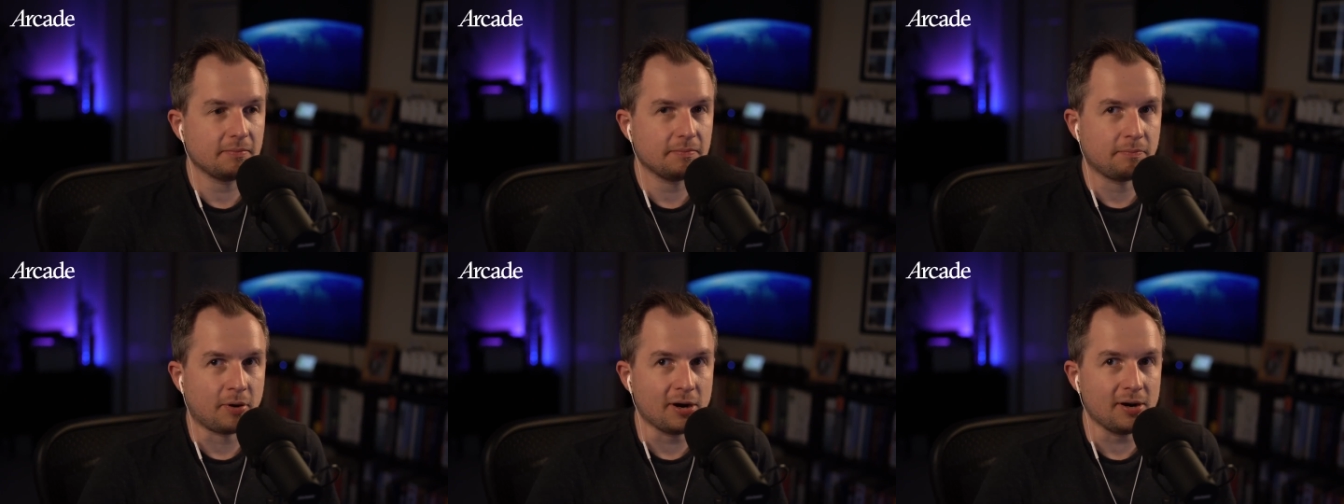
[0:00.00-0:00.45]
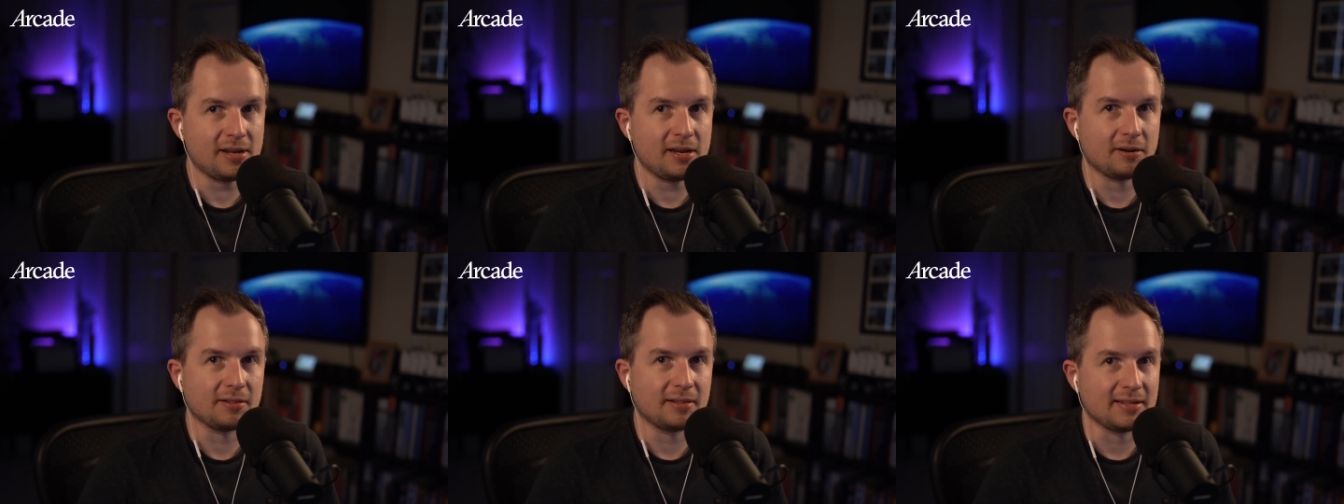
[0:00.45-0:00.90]
part
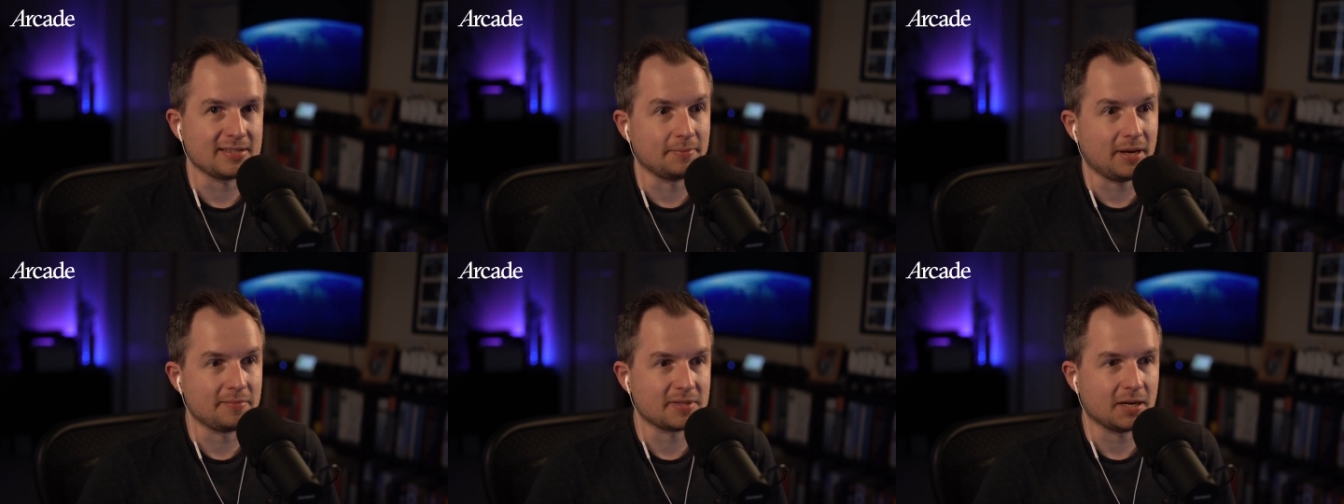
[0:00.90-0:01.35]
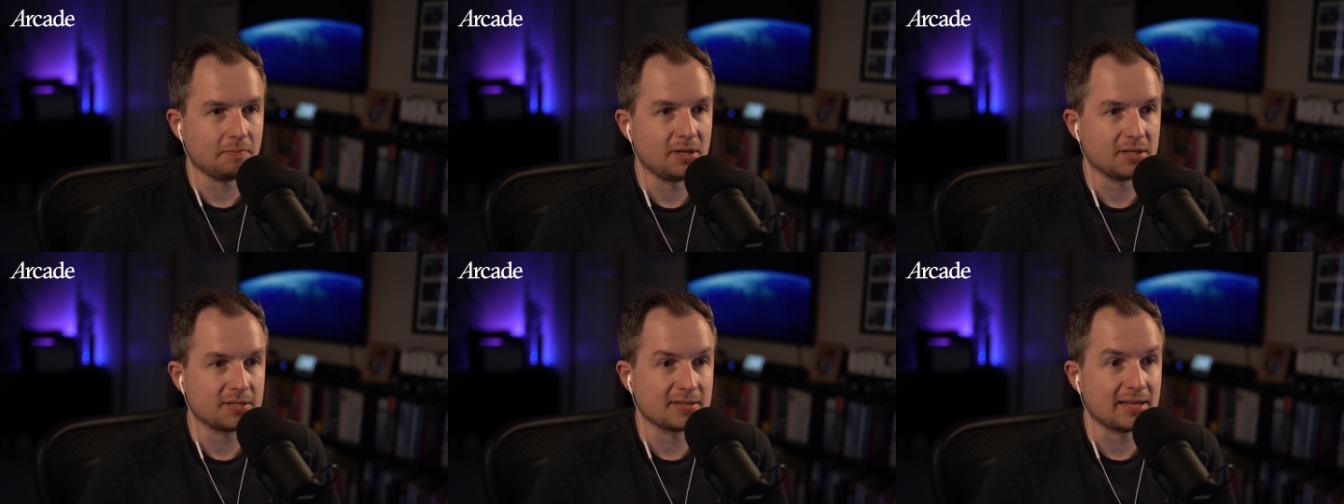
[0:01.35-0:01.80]
here that sometimes get
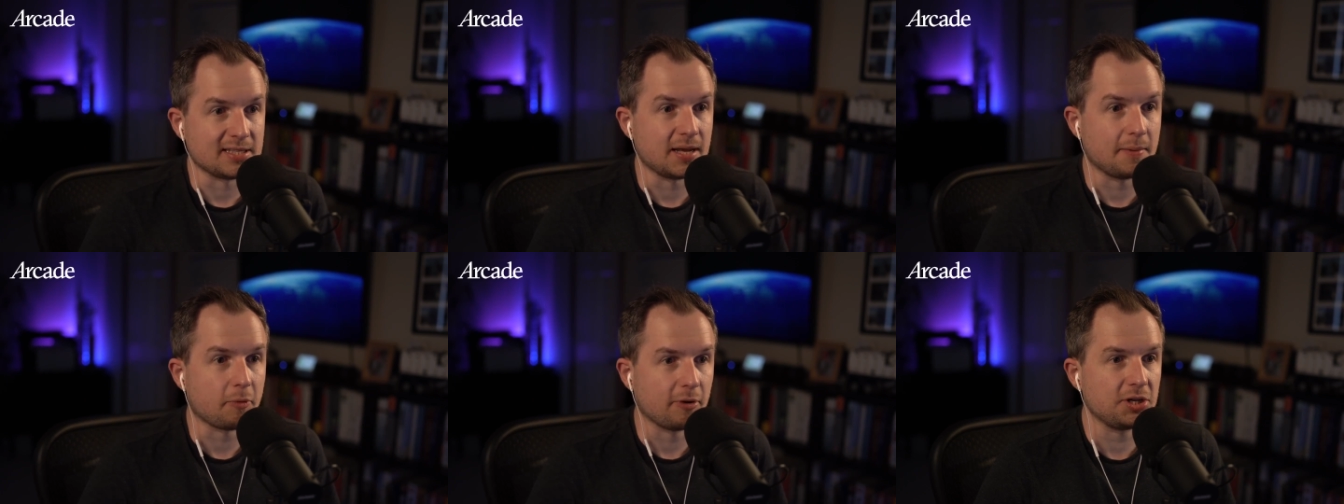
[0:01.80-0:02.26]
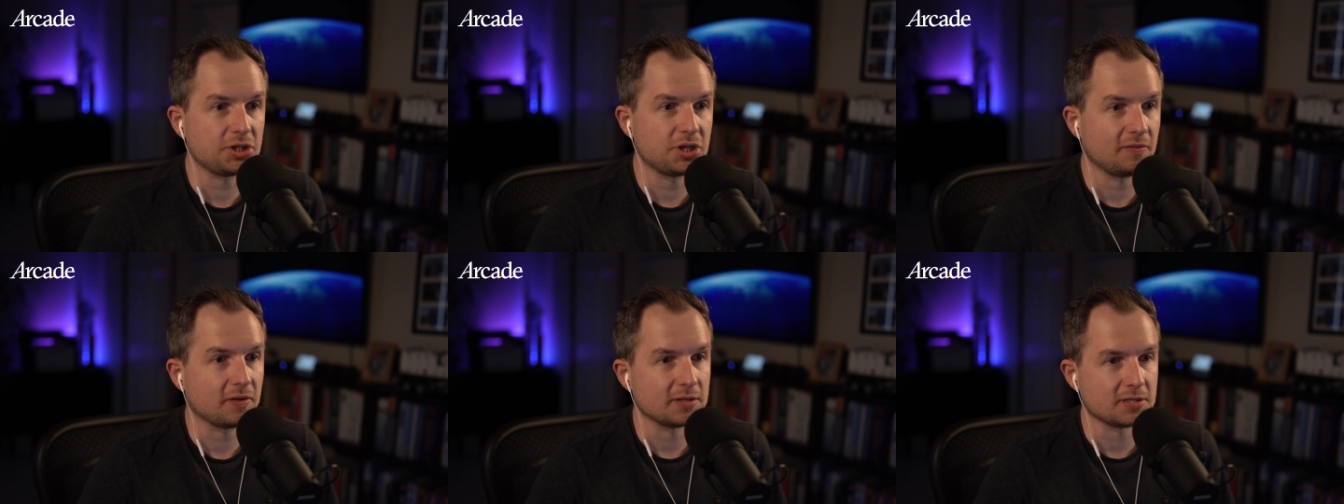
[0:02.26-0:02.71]
missed is that
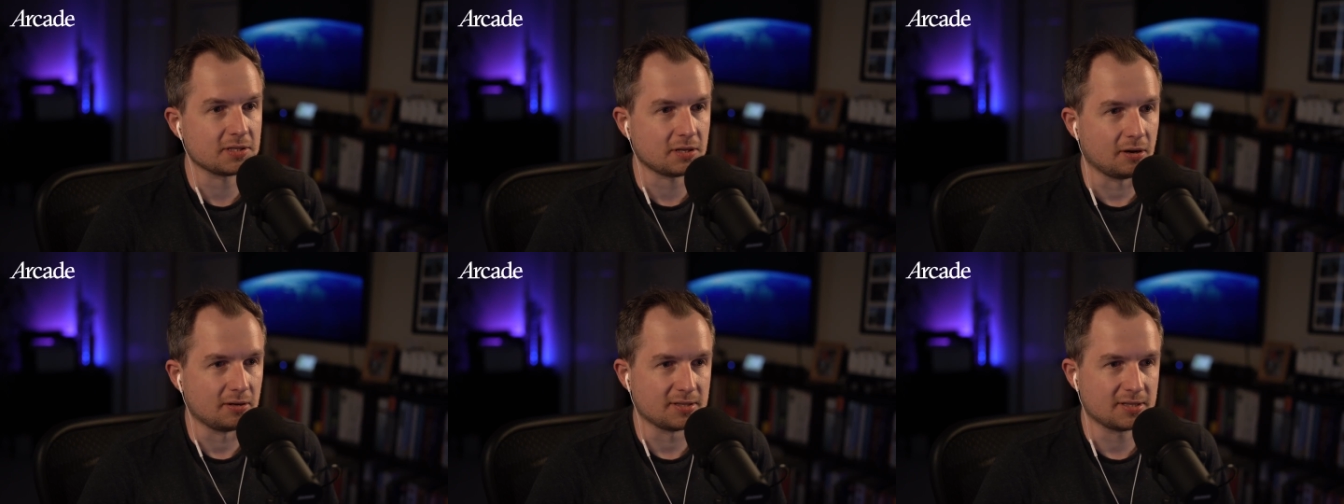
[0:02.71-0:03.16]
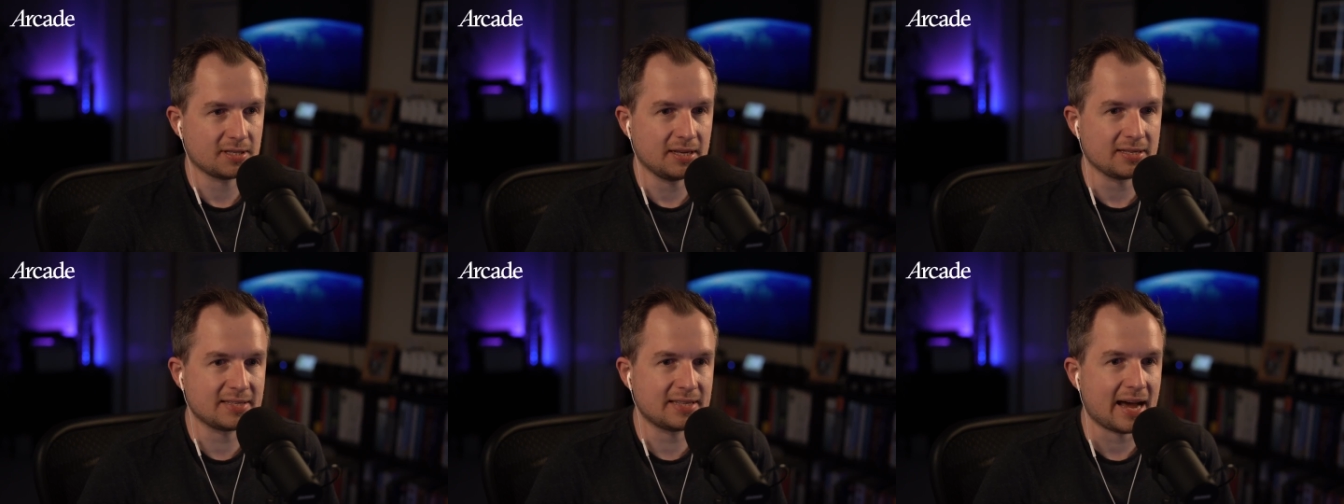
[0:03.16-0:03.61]
separation of concerns
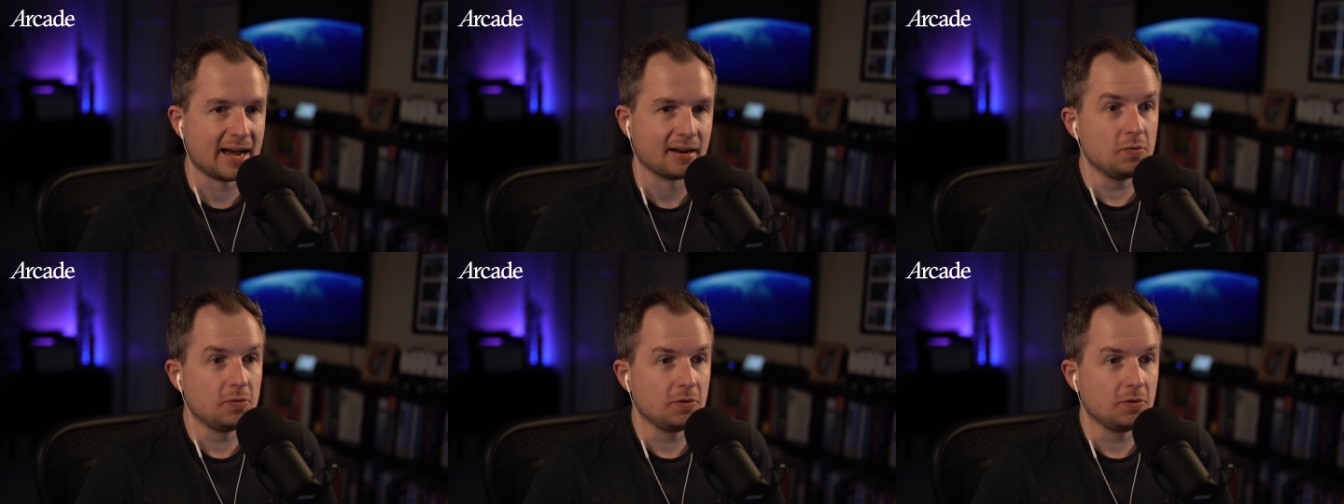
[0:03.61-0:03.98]
is that